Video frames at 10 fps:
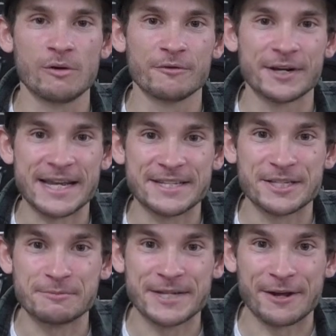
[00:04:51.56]
over at
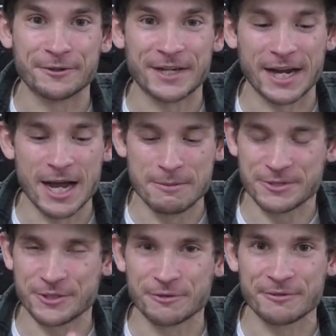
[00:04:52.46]
acmtackle.com,
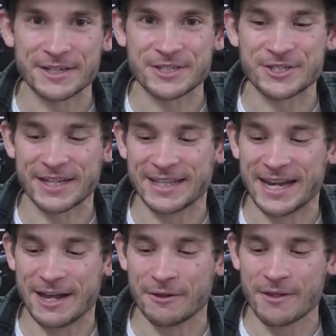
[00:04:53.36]
so don't forget to check
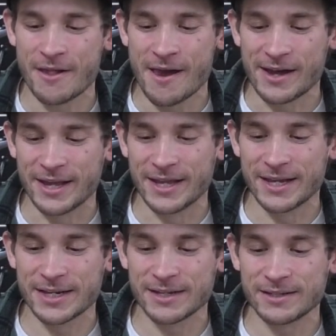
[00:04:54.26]
that out.
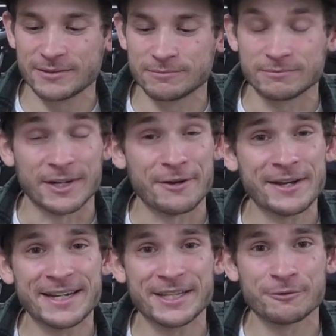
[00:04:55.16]
And now I
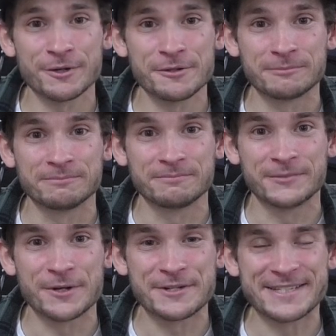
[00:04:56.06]
gotta hit the road,
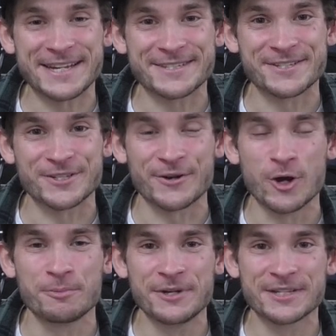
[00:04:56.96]
going to Texas, so I
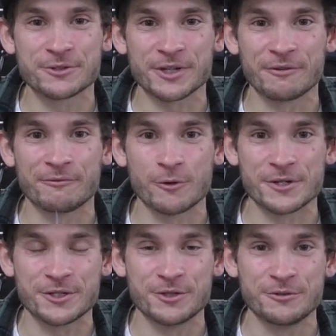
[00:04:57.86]
hope you guys are looking
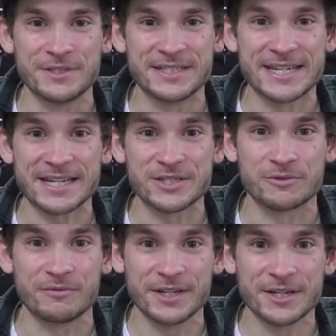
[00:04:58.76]
forward to the
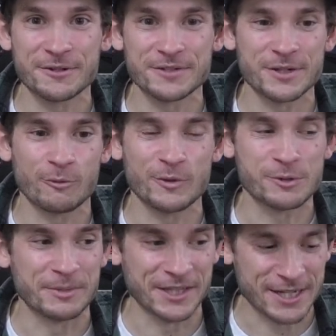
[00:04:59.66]
Texas videos.
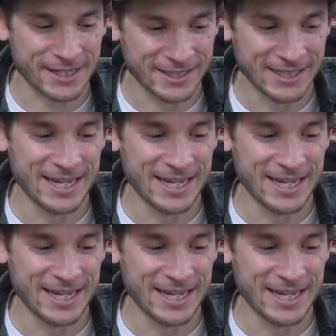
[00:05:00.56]
Wish me luck,